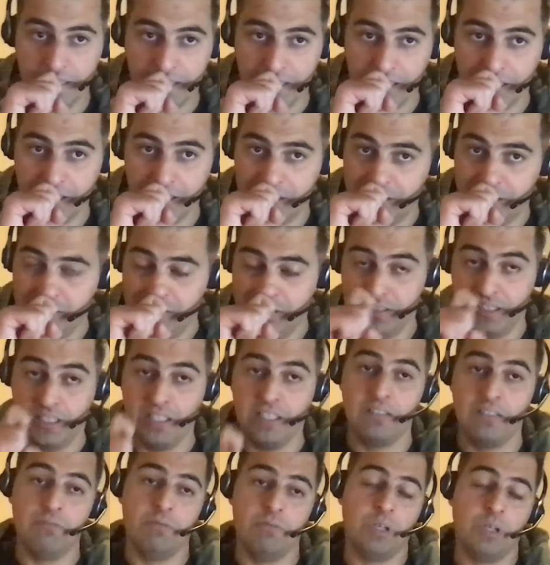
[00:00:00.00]

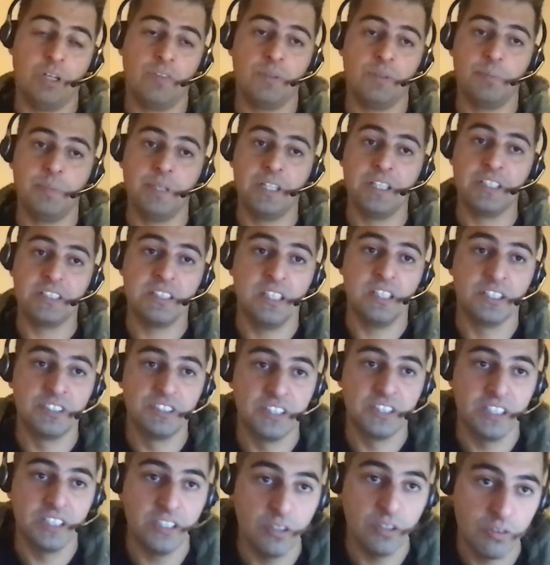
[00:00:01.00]
The one of the biggest
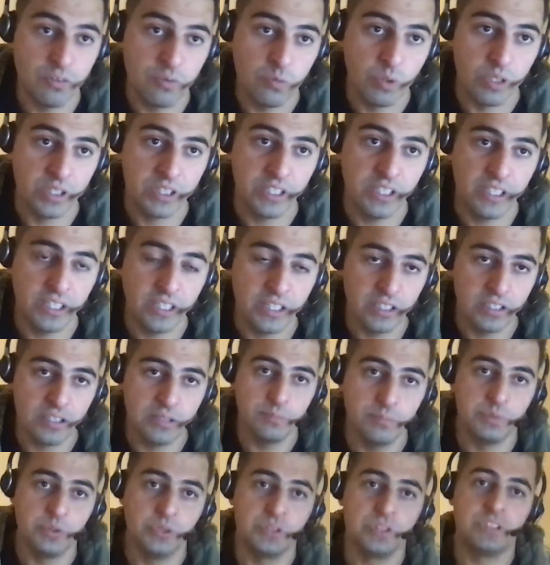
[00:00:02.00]
luxury of working in
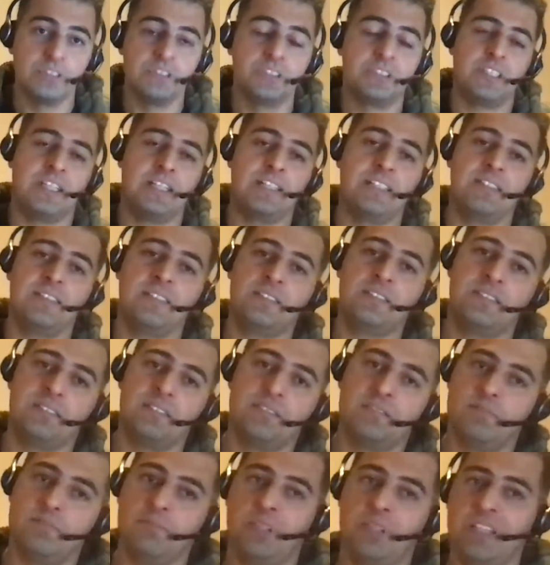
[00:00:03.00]
computer
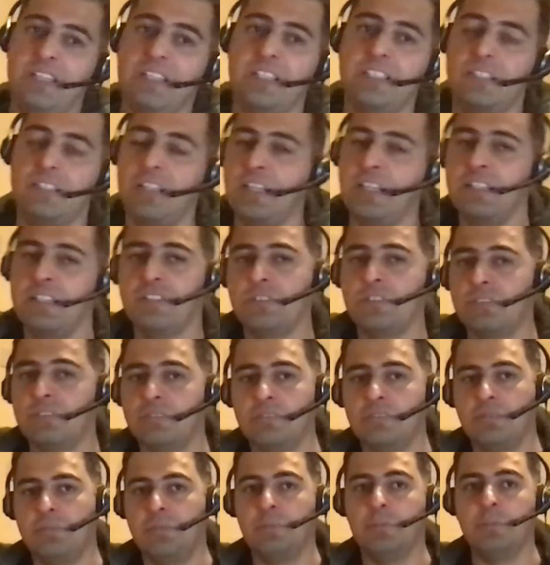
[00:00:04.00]
science, any like
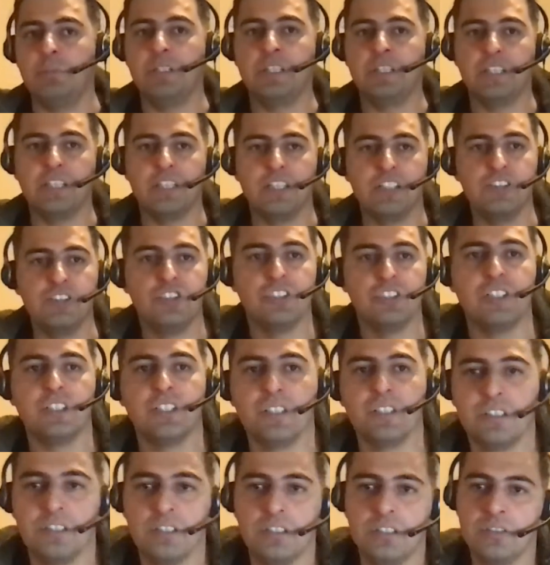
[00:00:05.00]
being an
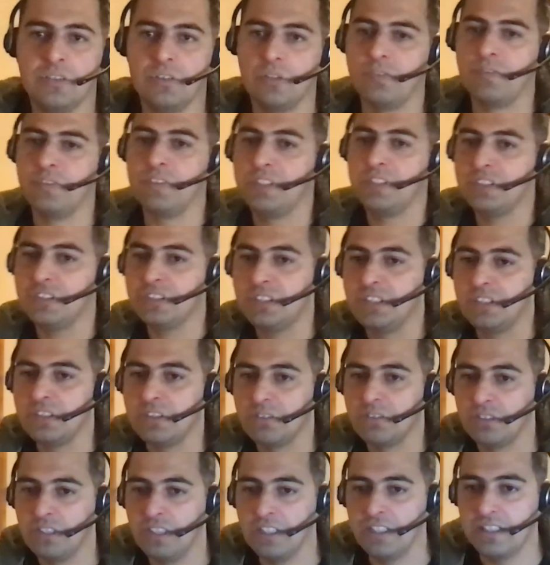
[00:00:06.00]
engineer, software
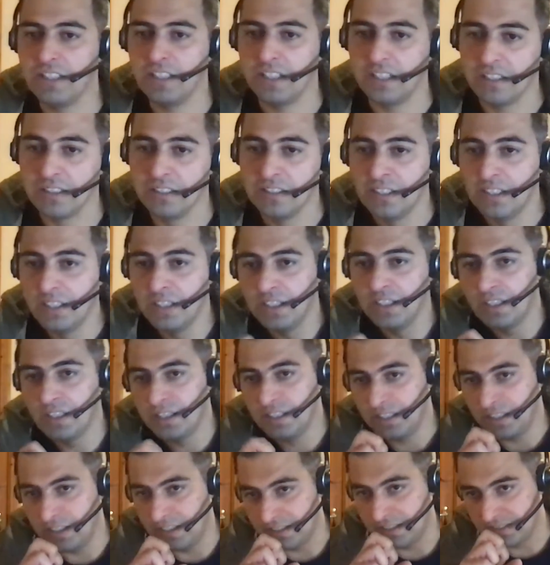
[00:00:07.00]
engineer, or anything,
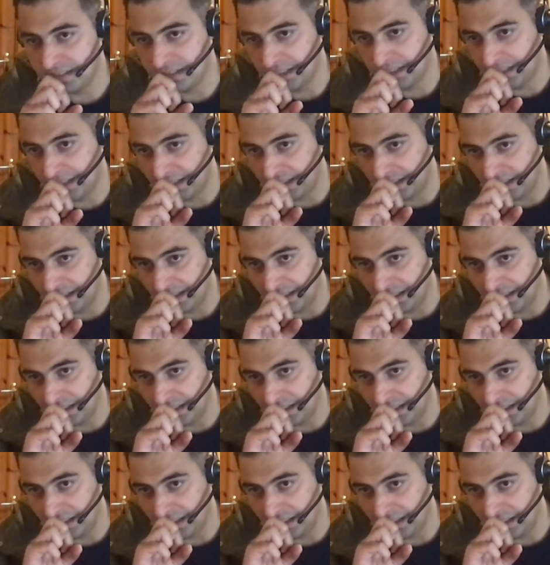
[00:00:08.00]
is that